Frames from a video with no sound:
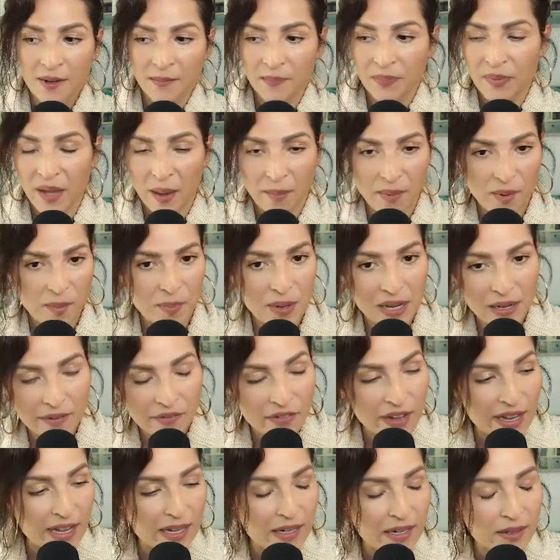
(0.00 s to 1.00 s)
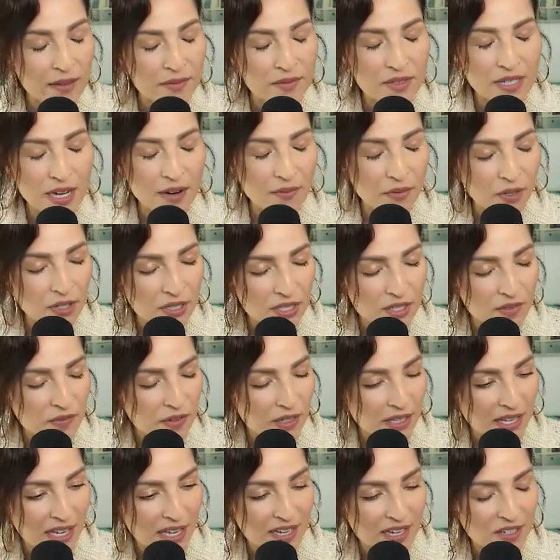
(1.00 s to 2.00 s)
I'm a big fan of
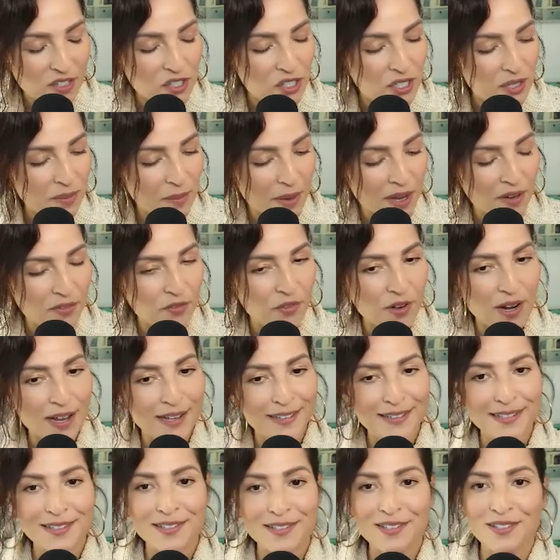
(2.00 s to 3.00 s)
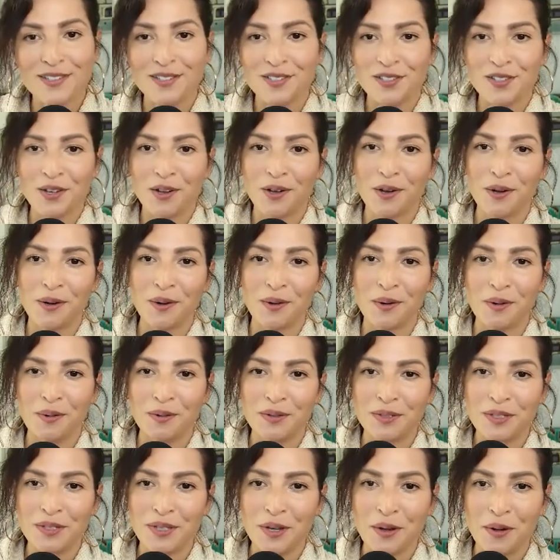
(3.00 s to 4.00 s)
diversification, my friends.
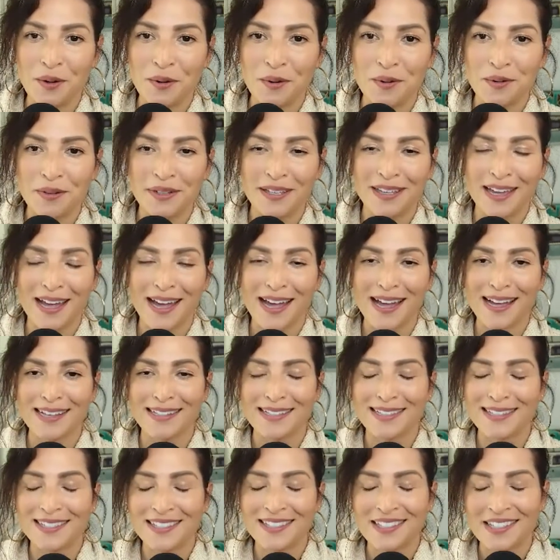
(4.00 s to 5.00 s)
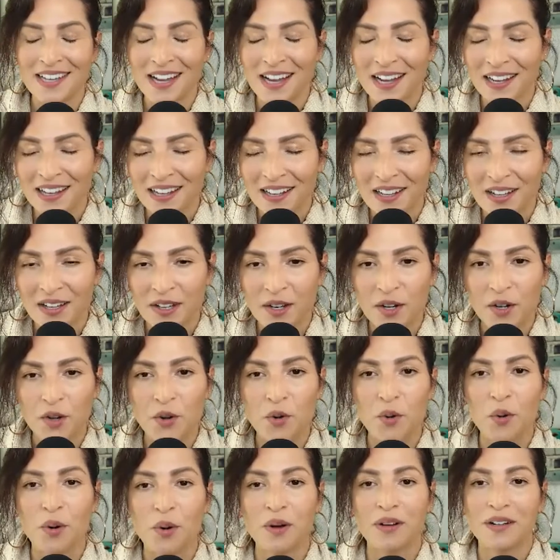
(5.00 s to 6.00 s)
So don't get stuck
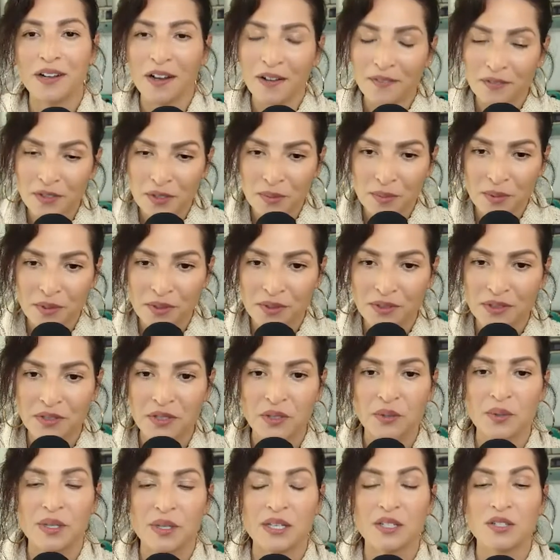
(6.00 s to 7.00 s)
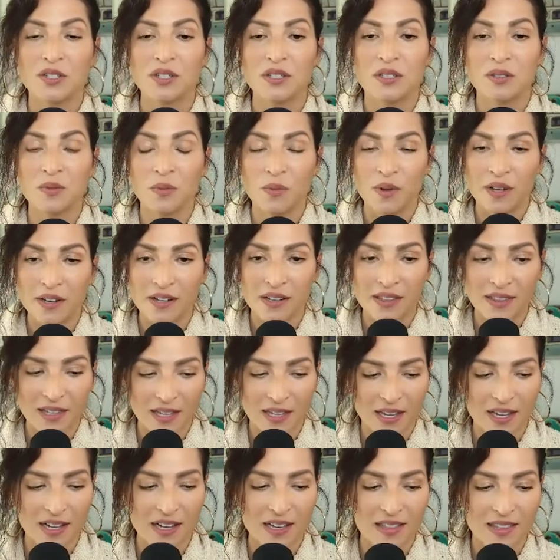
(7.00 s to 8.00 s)
nor comfortable doing just one
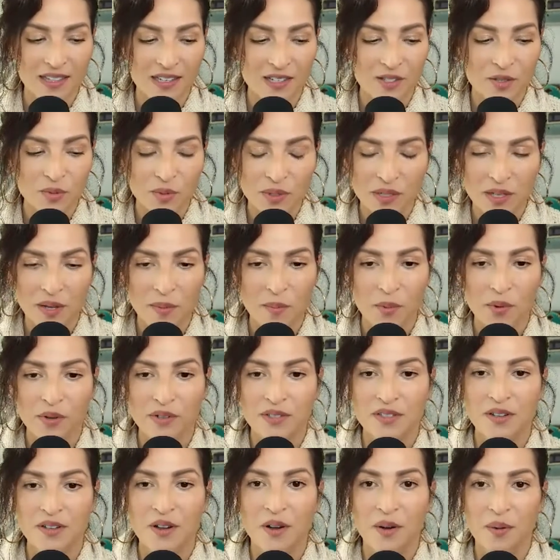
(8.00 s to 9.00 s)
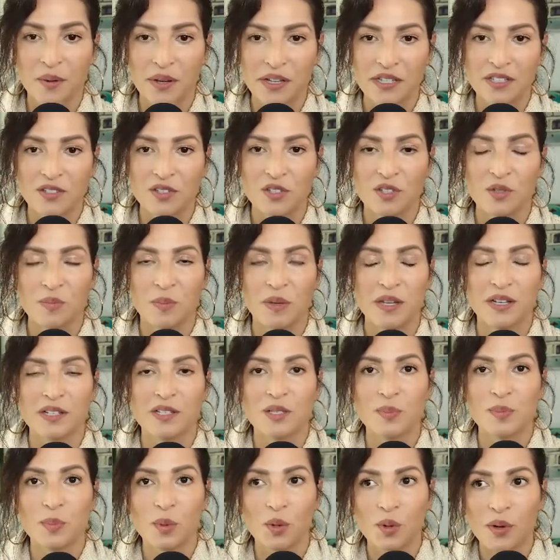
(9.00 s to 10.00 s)
thing. I think it's really important to always just be
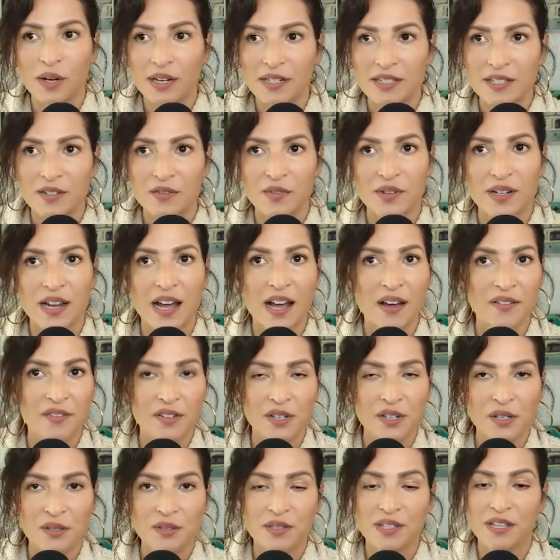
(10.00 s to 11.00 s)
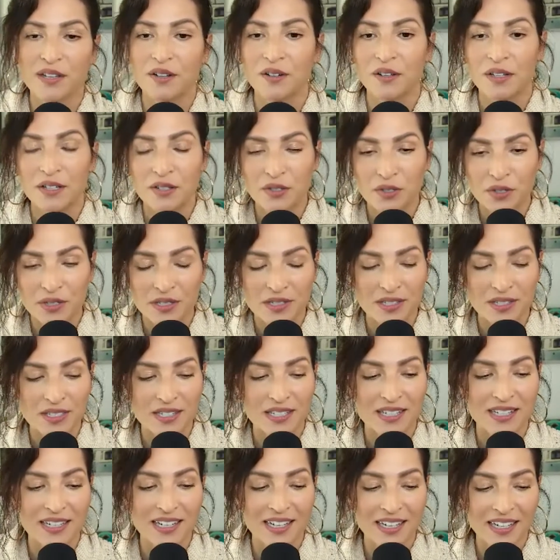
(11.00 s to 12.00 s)
exploring different avenues that you're
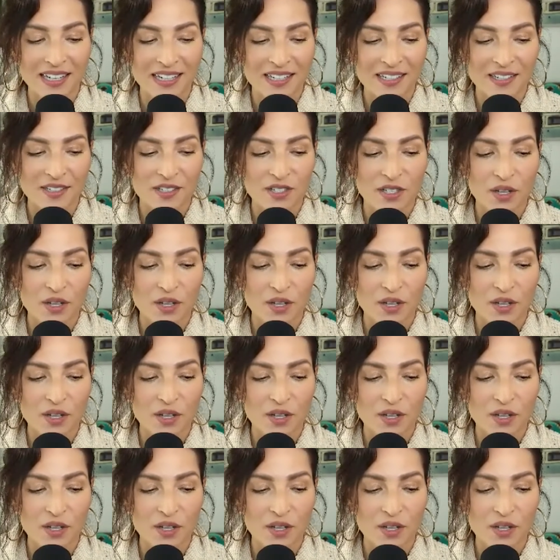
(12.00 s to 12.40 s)
interested in.